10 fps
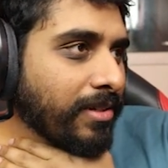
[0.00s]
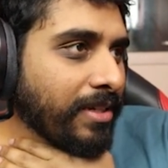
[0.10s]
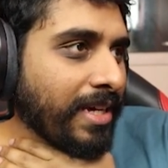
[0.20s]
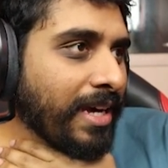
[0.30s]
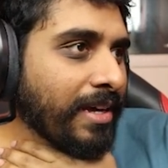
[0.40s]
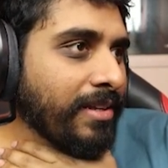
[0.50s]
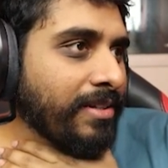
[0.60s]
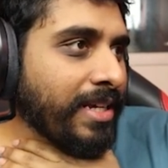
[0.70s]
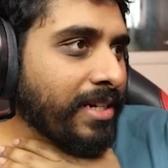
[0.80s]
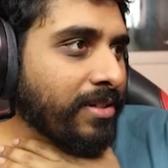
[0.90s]
Yeah,
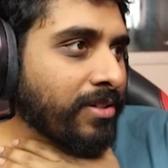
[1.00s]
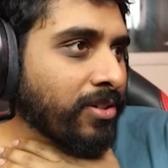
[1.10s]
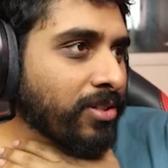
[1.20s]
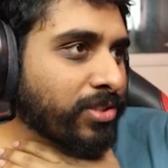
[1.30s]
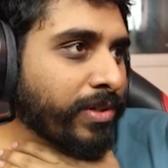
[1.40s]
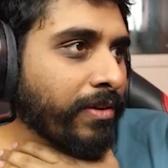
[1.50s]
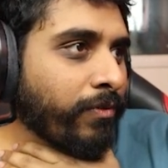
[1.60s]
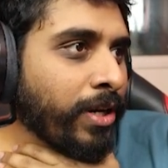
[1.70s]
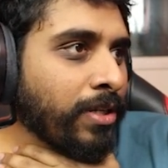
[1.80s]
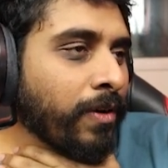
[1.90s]
they couldn't string
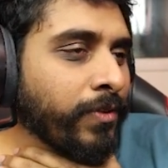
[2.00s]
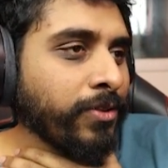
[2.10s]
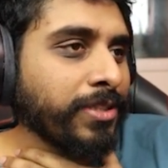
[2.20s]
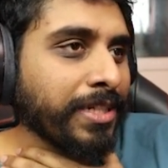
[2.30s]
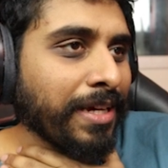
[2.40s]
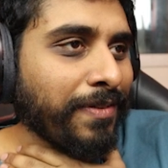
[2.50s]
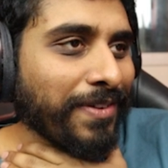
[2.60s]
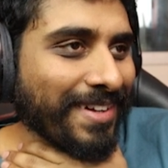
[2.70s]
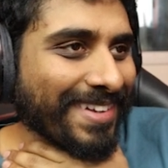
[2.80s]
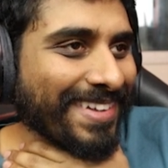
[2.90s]
3 W's
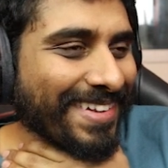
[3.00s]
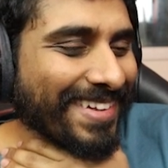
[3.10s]
together.